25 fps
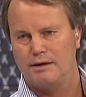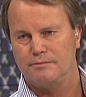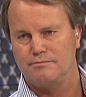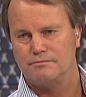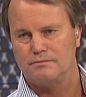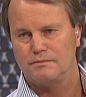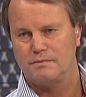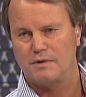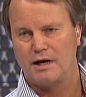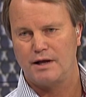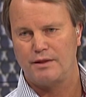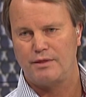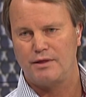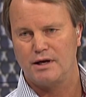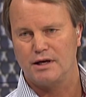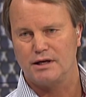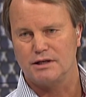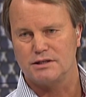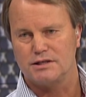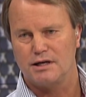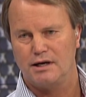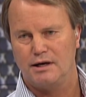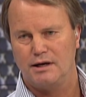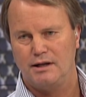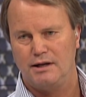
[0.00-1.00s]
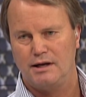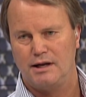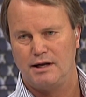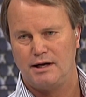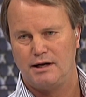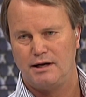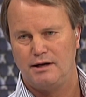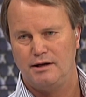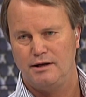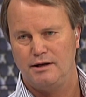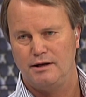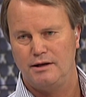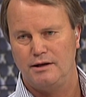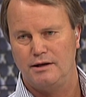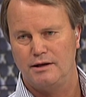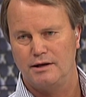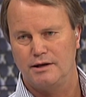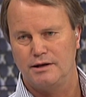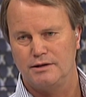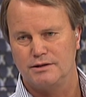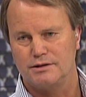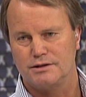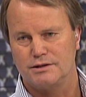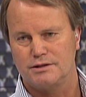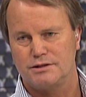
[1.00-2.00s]
um, I think it's highly likely
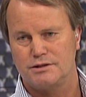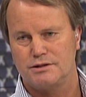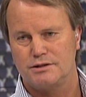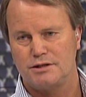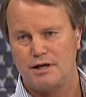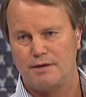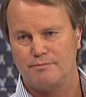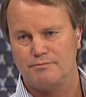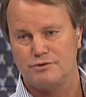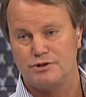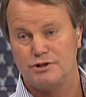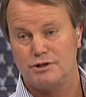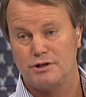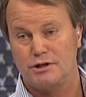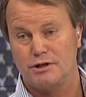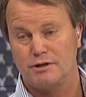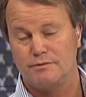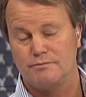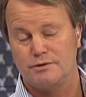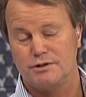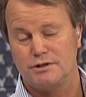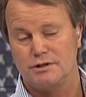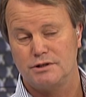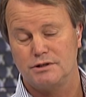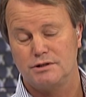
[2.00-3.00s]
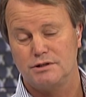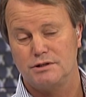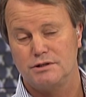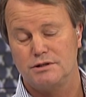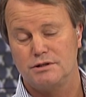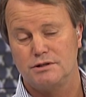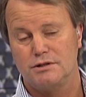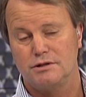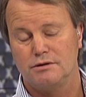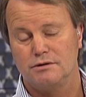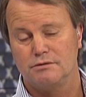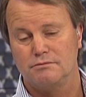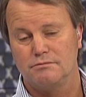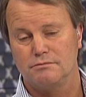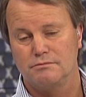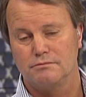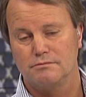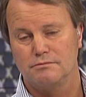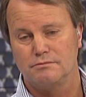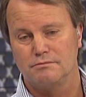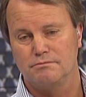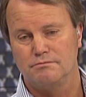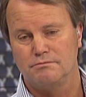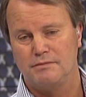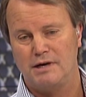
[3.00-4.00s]
in some circumstances that
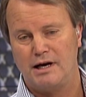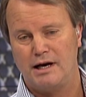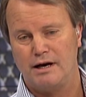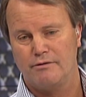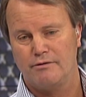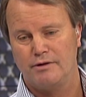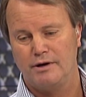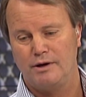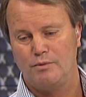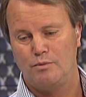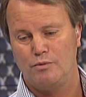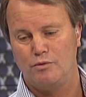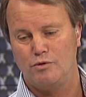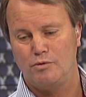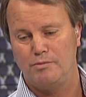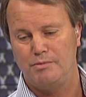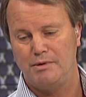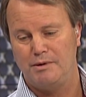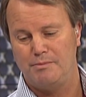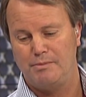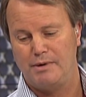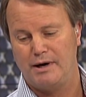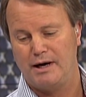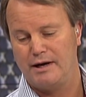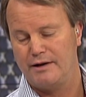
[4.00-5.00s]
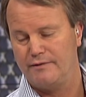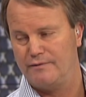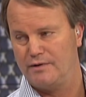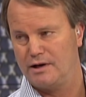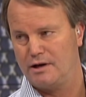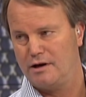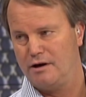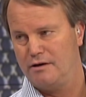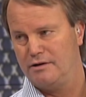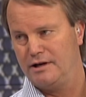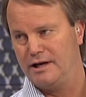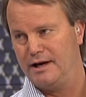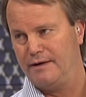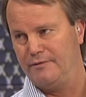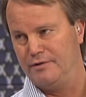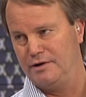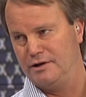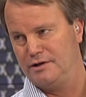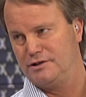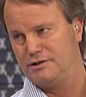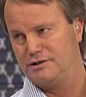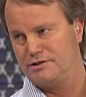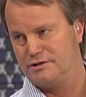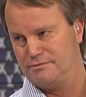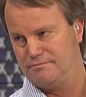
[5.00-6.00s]
Māori will be part of a
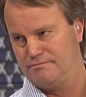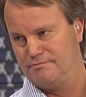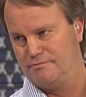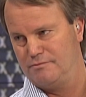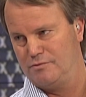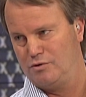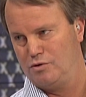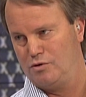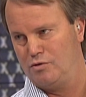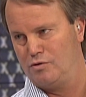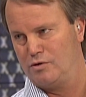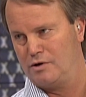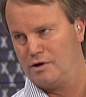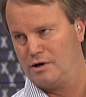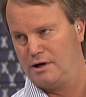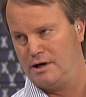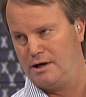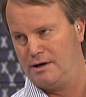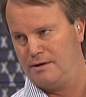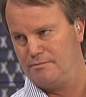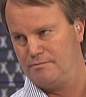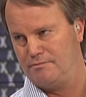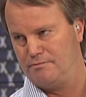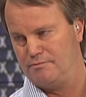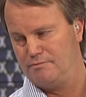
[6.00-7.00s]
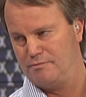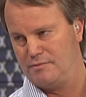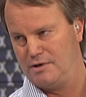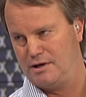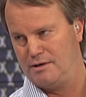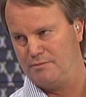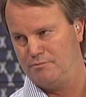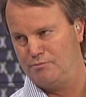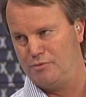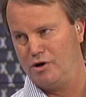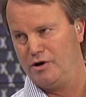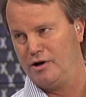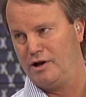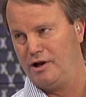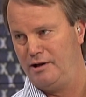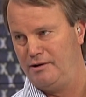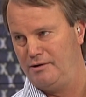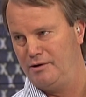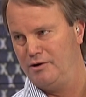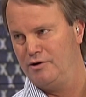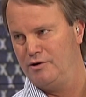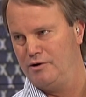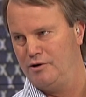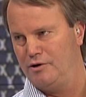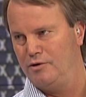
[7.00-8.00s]
co-governance um,
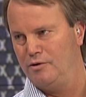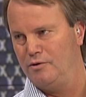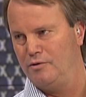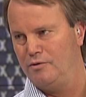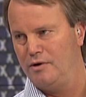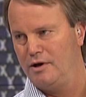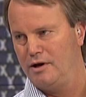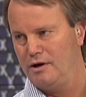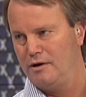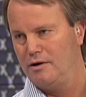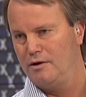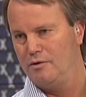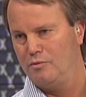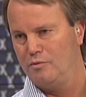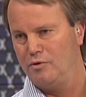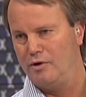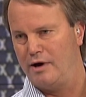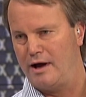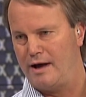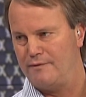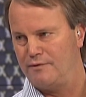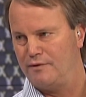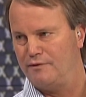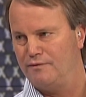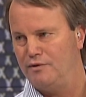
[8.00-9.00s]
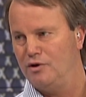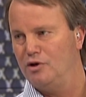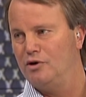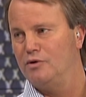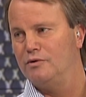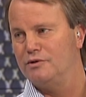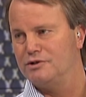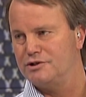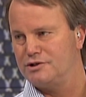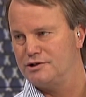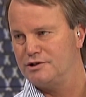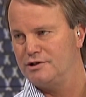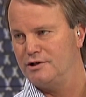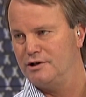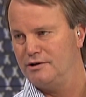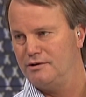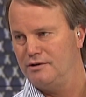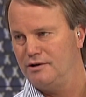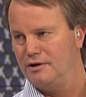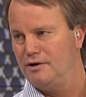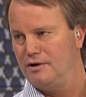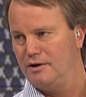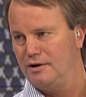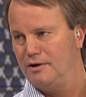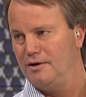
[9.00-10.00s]
body who will have a view as to
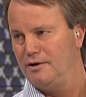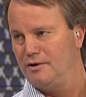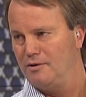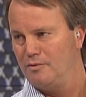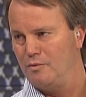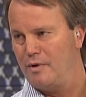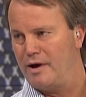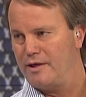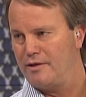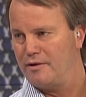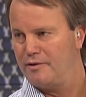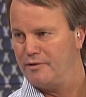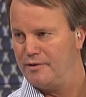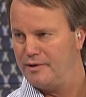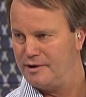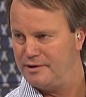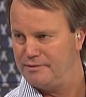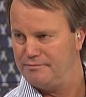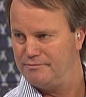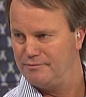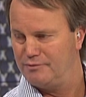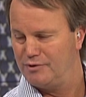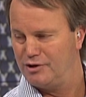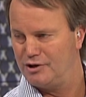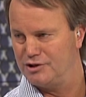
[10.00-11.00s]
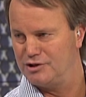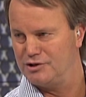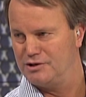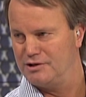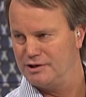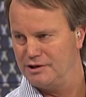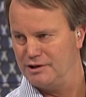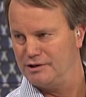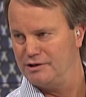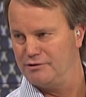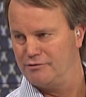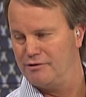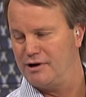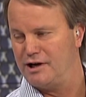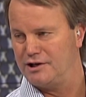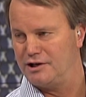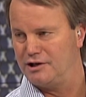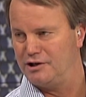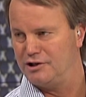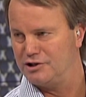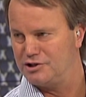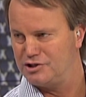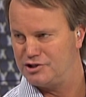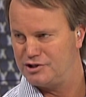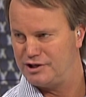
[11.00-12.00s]
whether the con
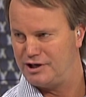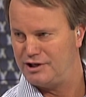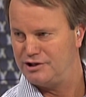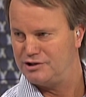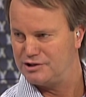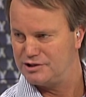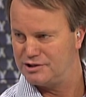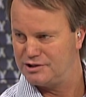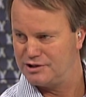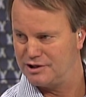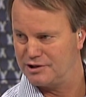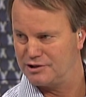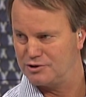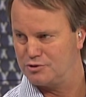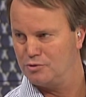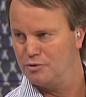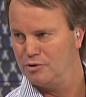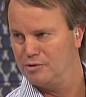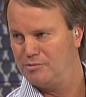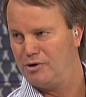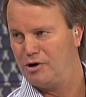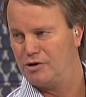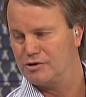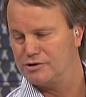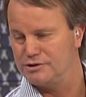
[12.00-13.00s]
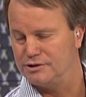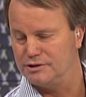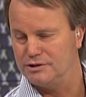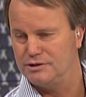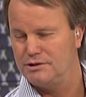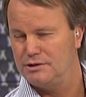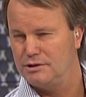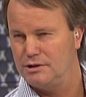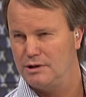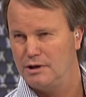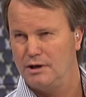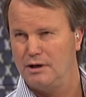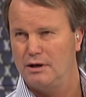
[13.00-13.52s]
granting consent ticks all the boxes.